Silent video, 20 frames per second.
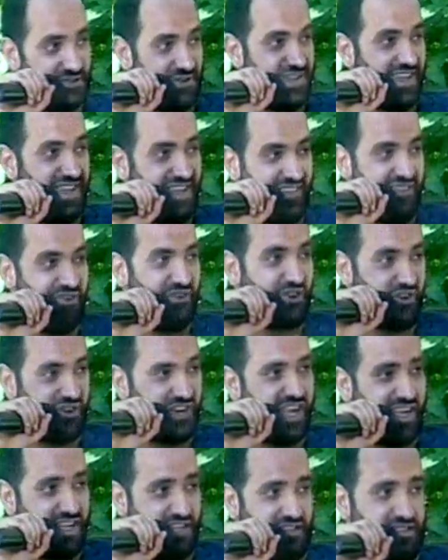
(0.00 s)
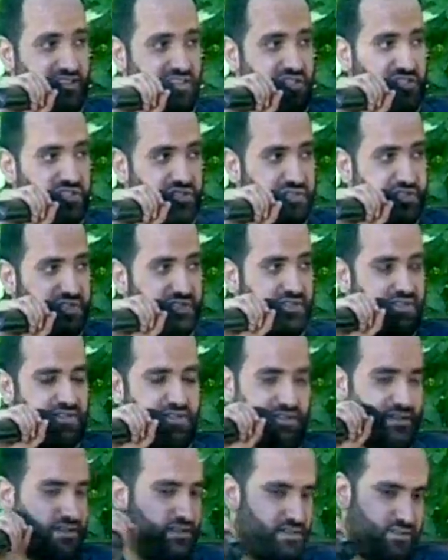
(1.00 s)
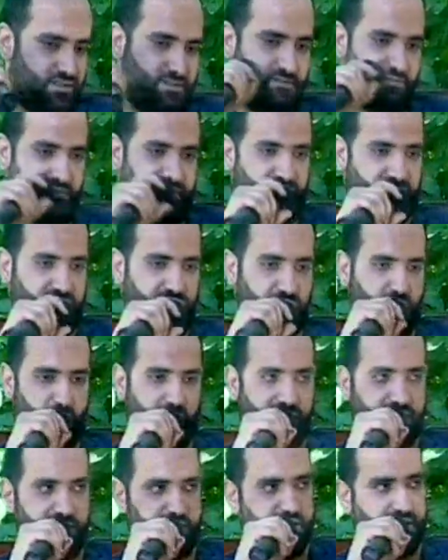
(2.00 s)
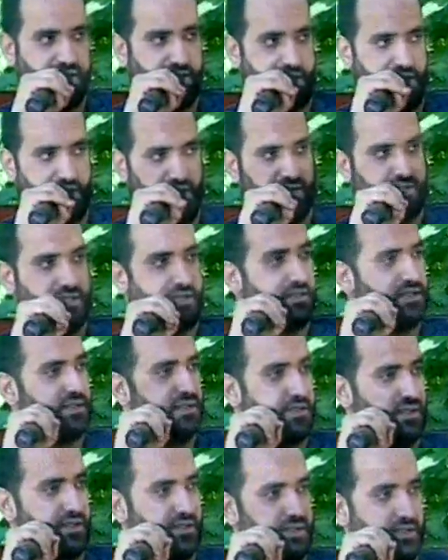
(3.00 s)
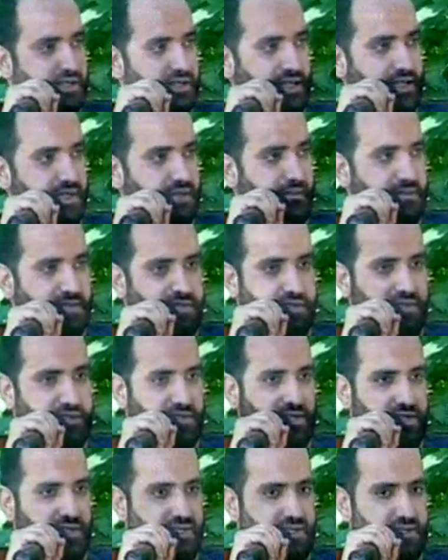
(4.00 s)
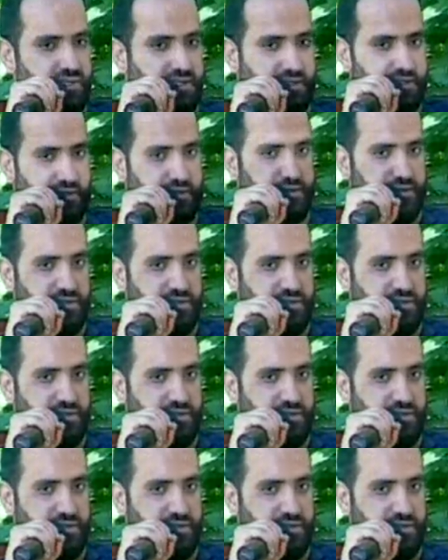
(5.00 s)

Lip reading: Okay, there are accusations directed against Islam, that